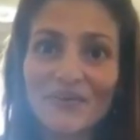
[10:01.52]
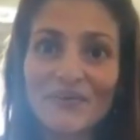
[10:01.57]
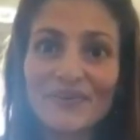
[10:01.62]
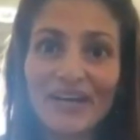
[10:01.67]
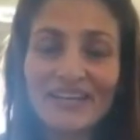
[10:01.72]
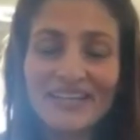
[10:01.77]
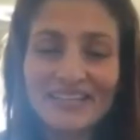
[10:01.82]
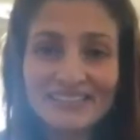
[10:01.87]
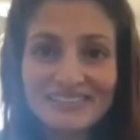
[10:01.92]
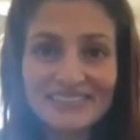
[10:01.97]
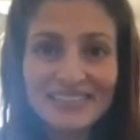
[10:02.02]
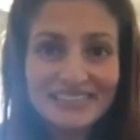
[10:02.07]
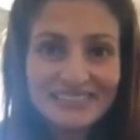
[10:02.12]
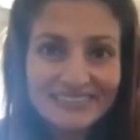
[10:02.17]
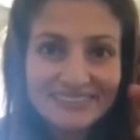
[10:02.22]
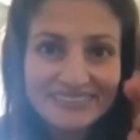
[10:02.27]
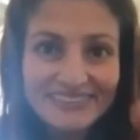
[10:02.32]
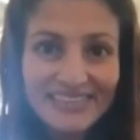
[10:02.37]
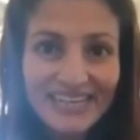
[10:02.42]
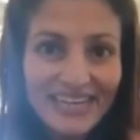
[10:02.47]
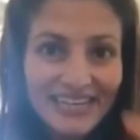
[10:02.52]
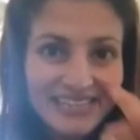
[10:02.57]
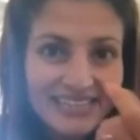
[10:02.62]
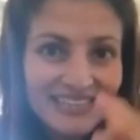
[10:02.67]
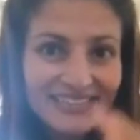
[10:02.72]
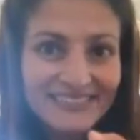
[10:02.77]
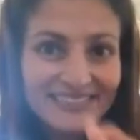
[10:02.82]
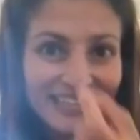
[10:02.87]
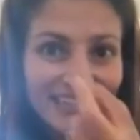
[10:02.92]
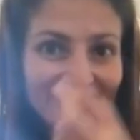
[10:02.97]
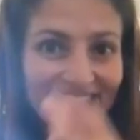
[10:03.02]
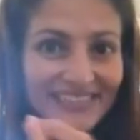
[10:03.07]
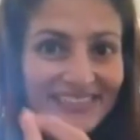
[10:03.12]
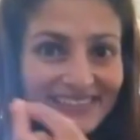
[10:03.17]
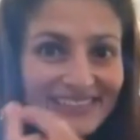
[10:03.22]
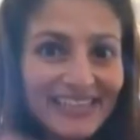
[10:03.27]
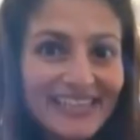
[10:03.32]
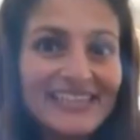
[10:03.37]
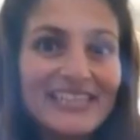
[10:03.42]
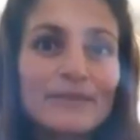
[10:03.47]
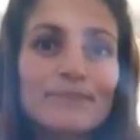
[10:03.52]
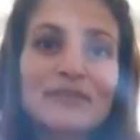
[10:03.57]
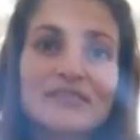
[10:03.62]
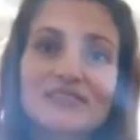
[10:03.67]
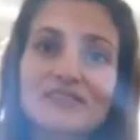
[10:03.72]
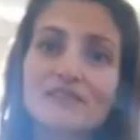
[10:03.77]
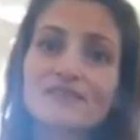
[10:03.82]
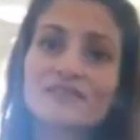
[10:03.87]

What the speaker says: Right? It's these daily bits of